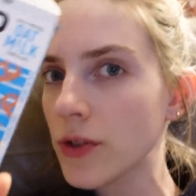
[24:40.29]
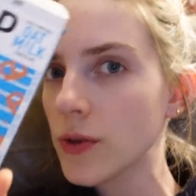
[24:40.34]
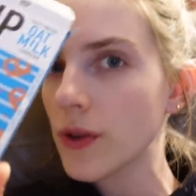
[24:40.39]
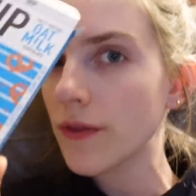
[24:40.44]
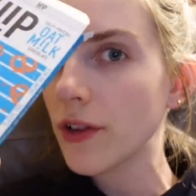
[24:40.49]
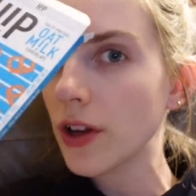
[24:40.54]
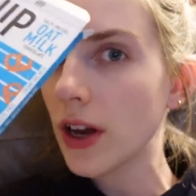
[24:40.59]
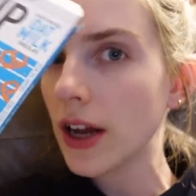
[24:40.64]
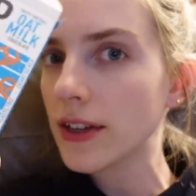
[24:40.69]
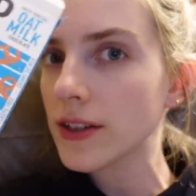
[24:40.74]
So
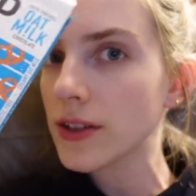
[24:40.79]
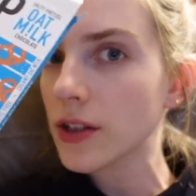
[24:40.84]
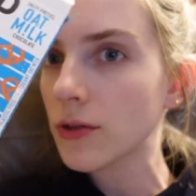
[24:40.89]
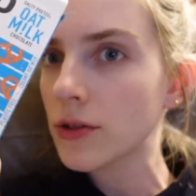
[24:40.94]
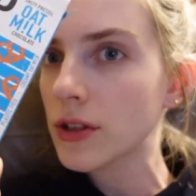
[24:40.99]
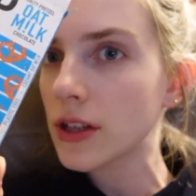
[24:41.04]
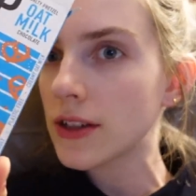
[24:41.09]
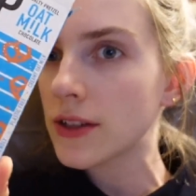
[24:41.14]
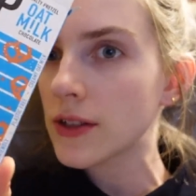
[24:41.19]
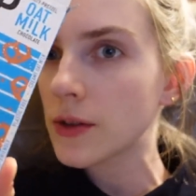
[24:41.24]
if you like
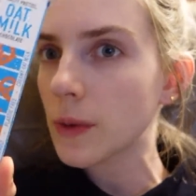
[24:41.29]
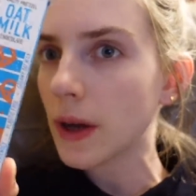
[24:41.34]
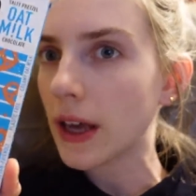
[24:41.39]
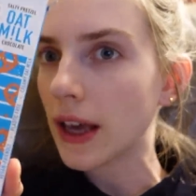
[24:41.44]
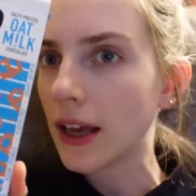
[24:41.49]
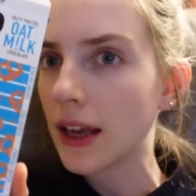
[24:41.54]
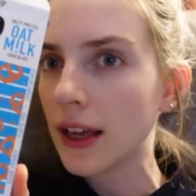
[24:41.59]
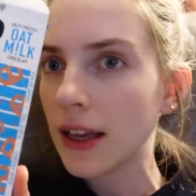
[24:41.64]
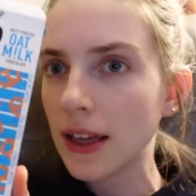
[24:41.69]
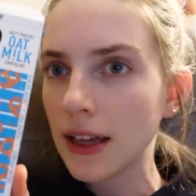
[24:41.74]
salty and
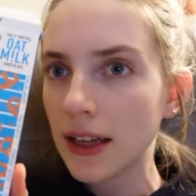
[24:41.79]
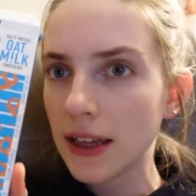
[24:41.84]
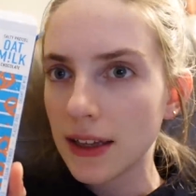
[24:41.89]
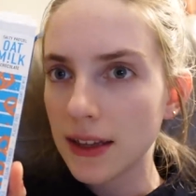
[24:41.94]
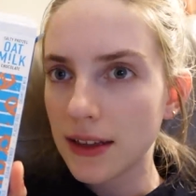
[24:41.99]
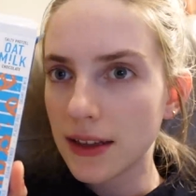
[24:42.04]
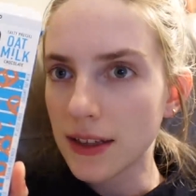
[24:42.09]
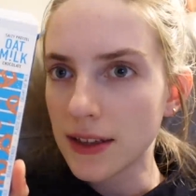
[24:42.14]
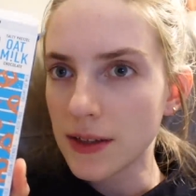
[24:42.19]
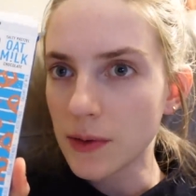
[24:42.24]
sweet,
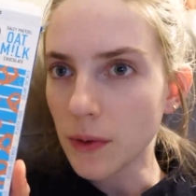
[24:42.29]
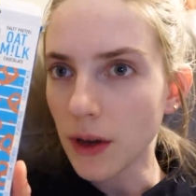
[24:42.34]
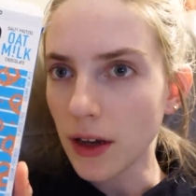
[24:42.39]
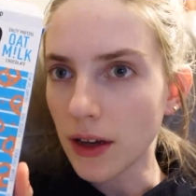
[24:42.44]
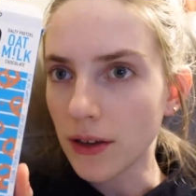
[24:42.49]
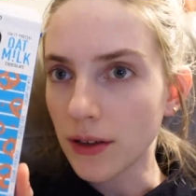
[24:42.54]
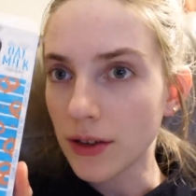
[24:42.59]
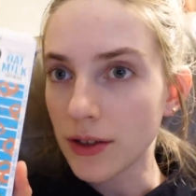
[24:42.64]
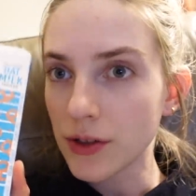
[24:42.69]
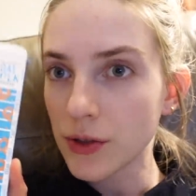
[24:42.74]
this
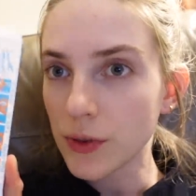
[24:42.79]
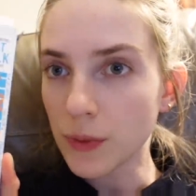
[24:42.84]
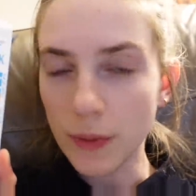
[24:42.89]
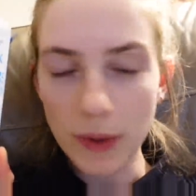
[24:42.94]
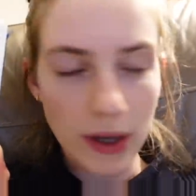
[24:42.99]
one is